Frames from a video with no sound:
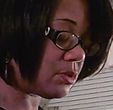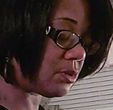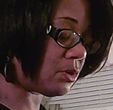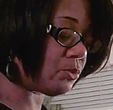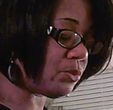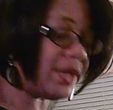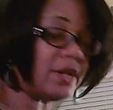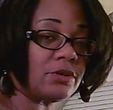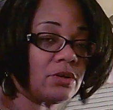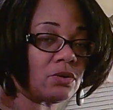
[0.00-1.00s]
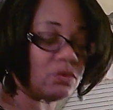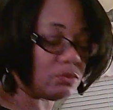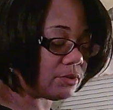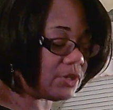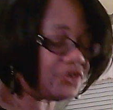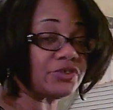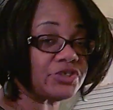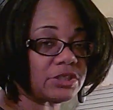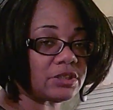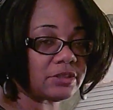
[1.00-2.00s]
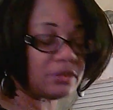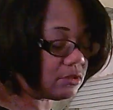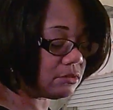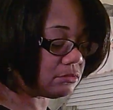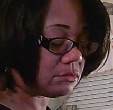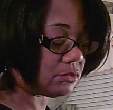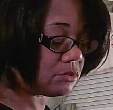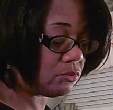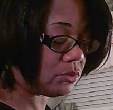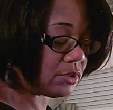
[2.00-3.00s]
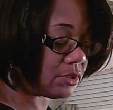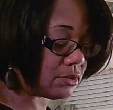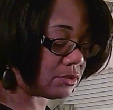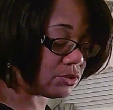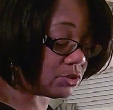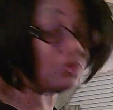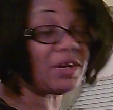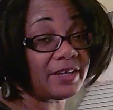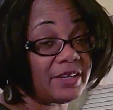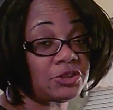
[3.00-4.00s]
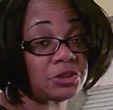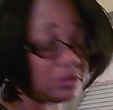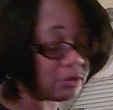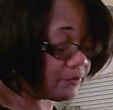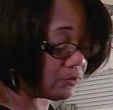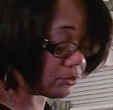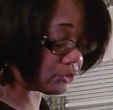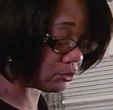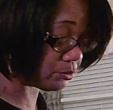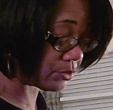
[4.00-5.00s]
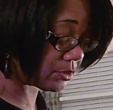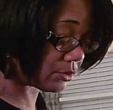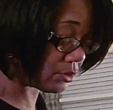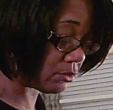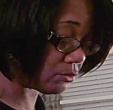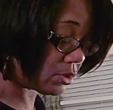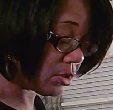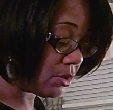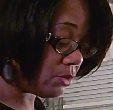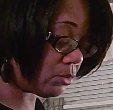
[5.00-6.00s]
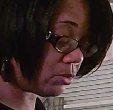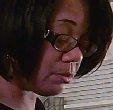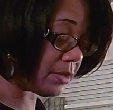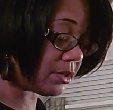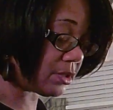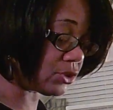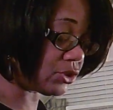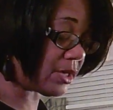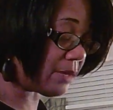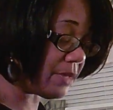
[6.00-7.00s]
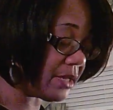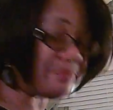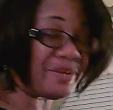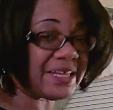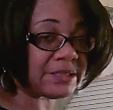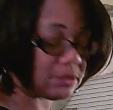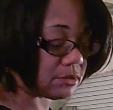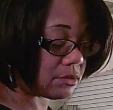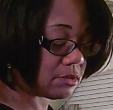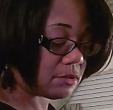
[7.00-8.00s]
oregano in your chili. You don't want that in your chili. Well, I guess you could if you want to, but you don't want to make it, because you're not making pasta.